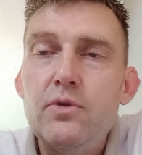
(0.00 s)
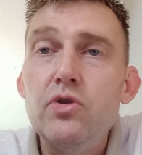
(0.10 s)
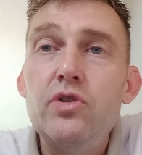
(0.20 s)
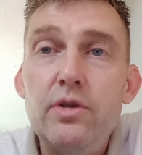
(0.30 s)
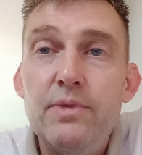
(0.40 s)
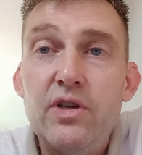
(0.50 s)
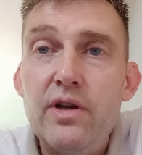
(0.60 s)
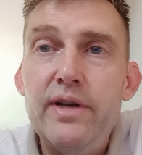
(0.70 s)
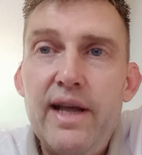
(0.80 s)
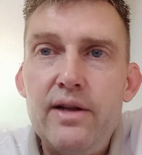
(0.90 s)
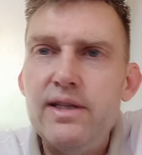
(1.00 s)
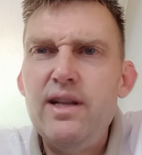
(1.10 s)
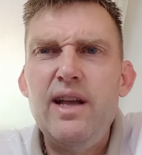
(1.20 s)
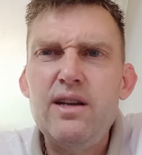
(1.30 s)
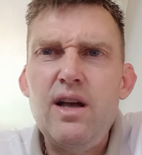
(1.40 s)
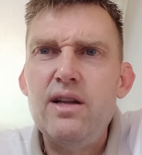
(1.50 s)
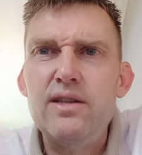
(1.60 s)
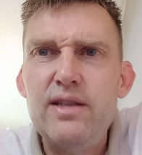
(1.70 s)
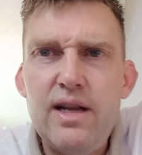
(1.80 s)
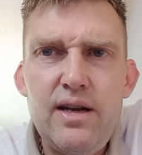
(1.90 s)
custom had gone down. He's like, I can't
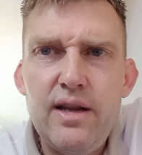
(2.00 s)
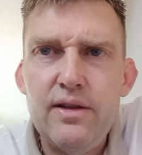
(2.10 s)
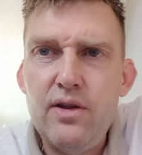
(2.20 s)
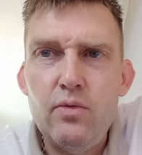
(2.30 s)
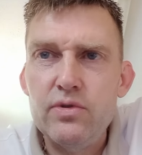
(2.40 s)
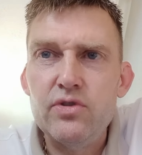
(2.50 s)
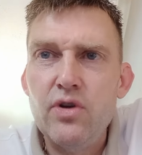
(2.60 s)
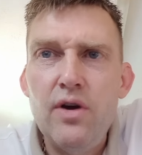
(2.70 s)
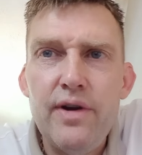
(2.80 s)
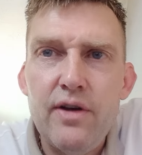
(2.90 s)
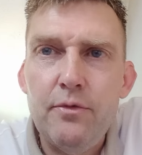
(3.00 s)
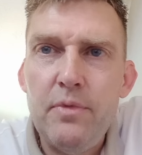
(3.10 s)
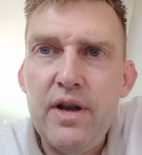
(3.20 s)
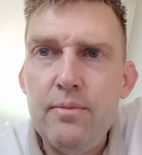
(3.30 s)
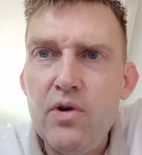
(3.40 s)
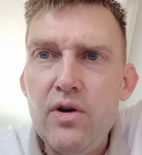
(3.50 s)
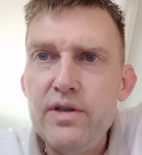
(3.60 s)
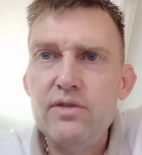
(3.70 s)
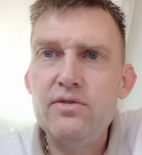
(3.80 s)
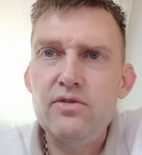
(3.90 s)
understand it. No one's scoring off me anymore.
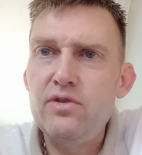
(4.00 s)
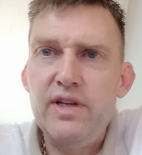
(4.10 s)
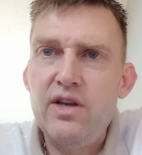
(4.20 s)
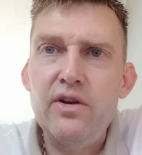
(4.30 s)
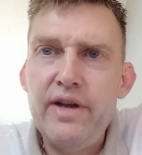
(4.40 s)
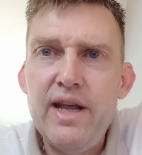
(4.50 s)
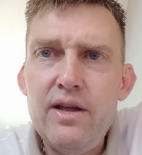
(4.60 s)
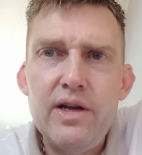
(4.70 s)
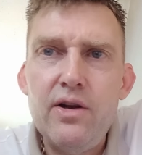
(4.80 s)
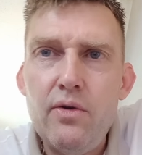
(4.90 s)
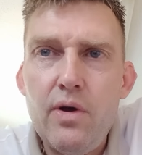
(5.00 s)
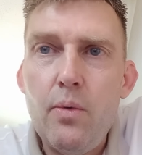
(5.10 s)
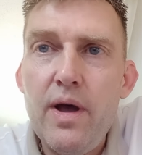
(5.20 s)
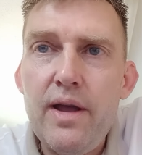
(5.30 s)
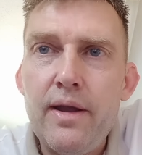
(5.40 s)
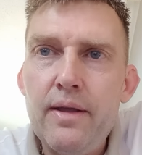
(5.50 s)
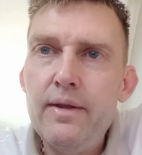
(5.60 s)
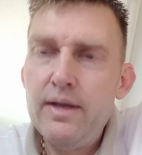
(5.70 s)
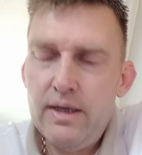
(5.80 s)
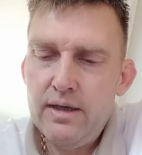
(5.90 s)
It's suddenly gone down. I don't know why.
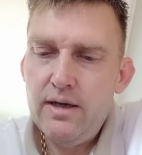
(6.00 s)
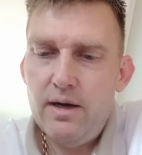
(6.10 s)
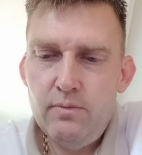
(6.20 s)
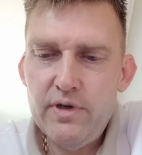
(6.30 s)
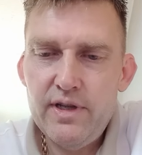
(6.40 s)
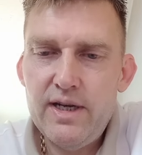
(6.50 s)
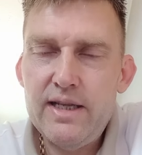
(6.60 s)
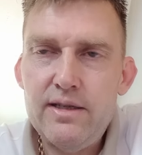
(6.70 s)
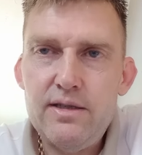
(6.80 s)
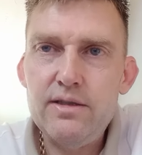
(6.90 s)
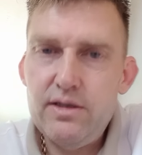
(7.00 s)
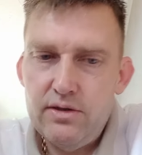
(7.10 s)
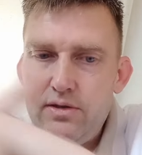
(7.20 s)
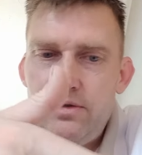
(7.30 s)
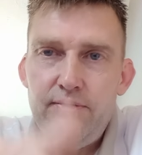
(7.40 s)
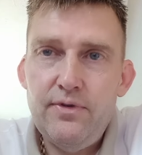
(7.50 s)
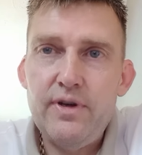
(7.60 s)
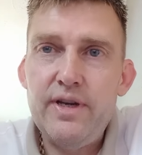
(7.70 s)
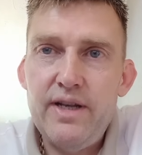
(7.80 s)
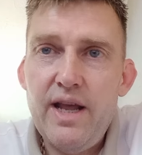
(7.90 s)
And one of the lads says, it's because of
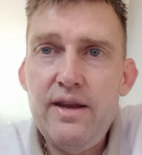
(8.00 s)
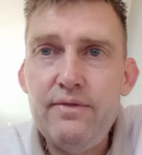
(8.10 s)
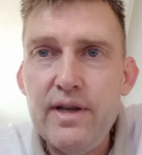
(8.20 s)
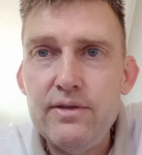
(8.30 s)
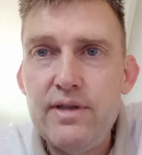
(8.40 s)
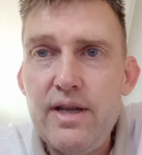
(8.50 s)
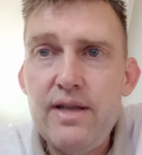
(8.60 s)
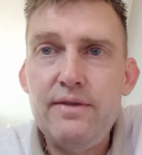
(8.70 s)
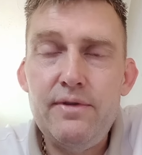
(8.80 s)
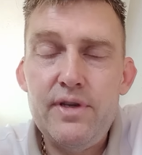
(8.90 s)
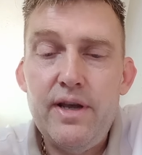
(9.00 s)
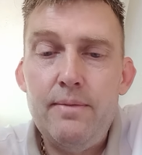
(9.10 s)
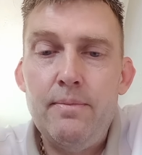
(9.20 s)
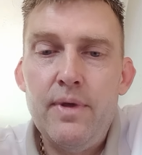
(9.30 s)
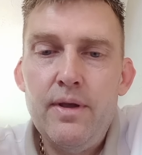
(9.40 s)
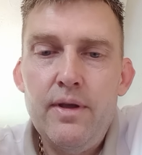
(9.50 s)
fucking Dave downstairs. Every time